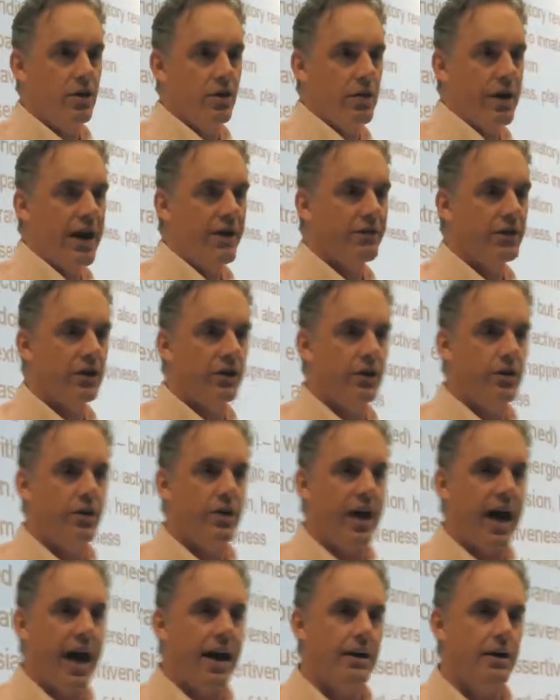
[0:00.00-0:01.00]
don't have to
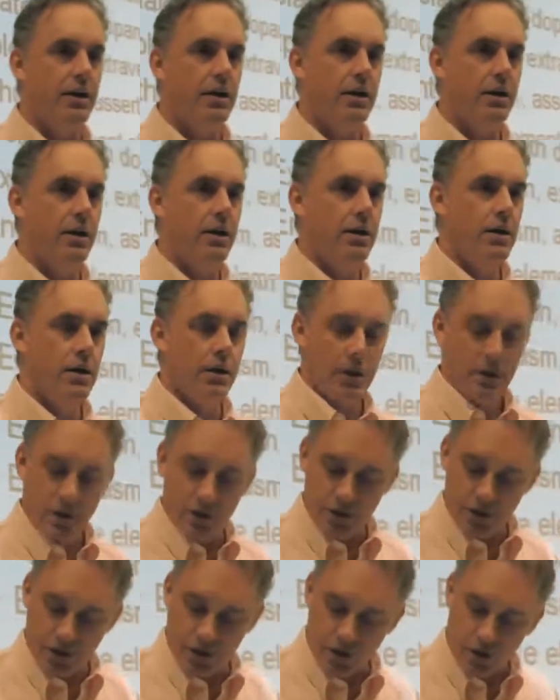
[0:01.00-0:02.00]
learn that.
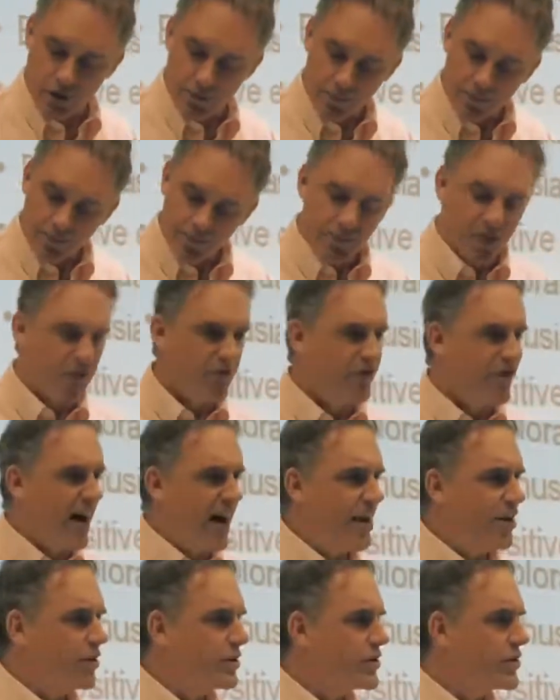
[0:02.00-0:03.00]
So
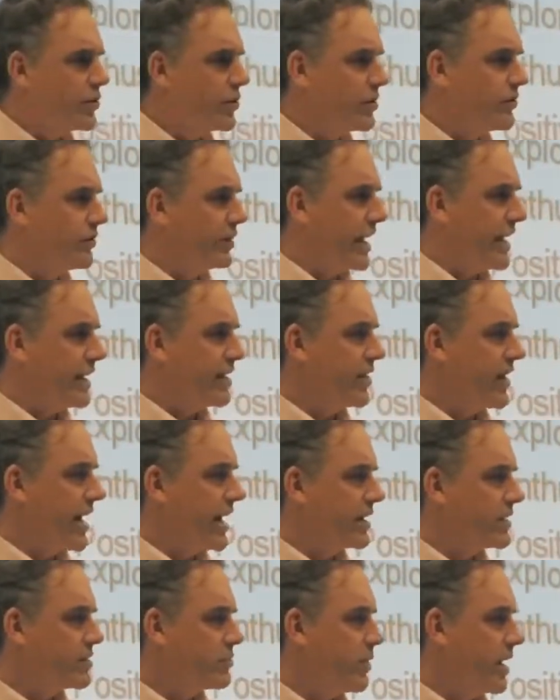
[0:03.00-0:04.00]
fire is sort of like
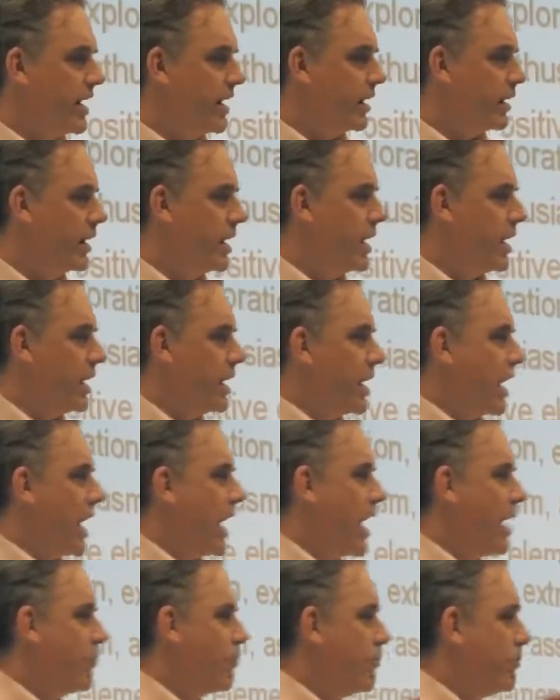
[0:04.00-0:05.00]
that as well.
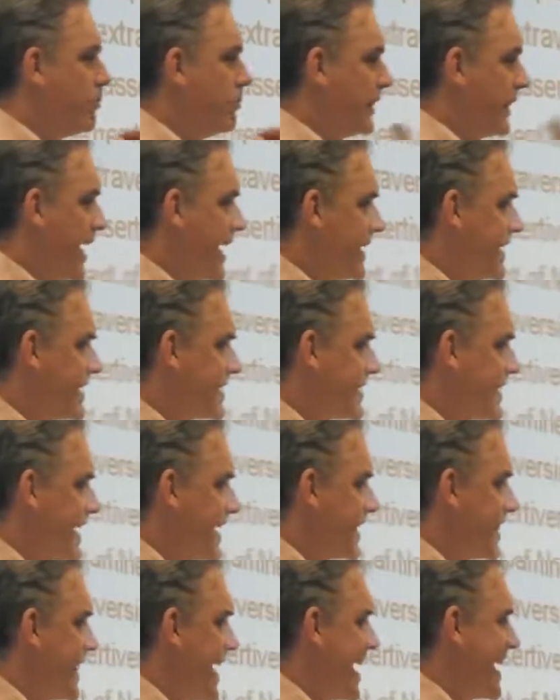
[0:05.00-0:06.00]
Blood is
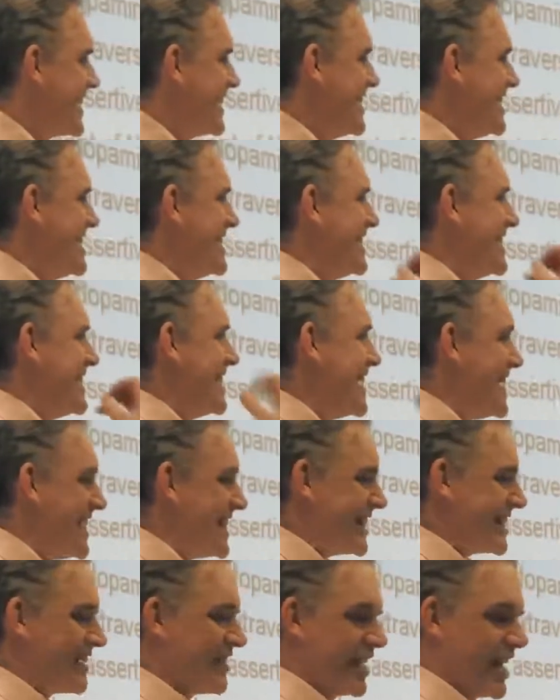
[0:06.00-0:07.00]
like that.
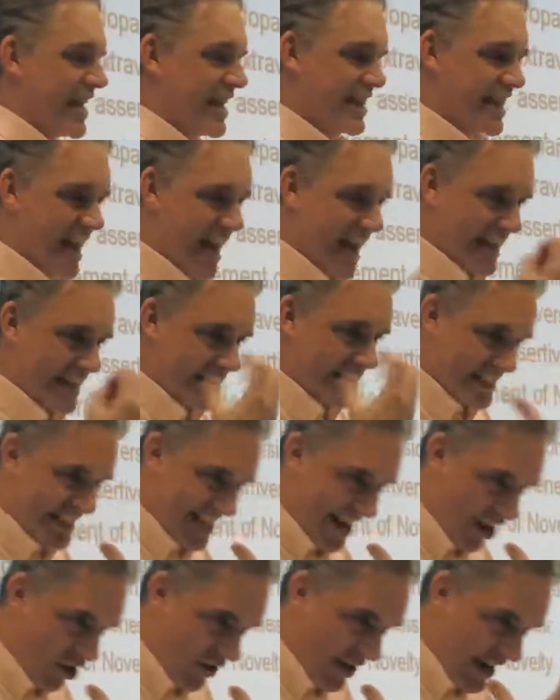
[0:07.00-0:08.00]
Teeth are like that.
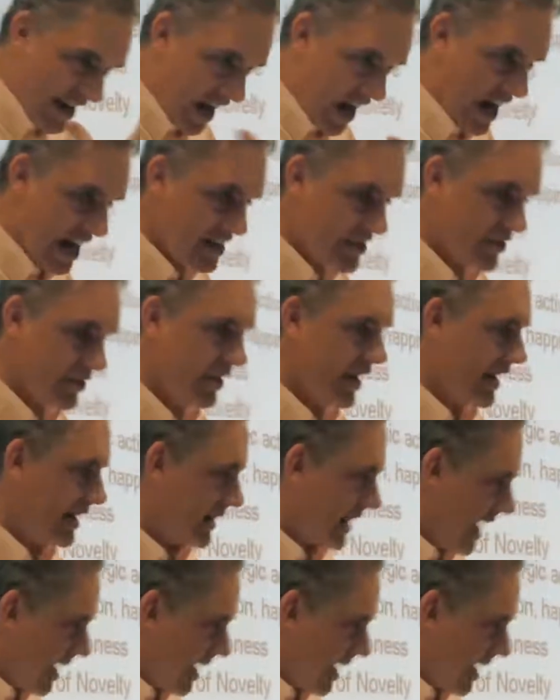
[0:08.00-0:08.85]
Staring eyes are like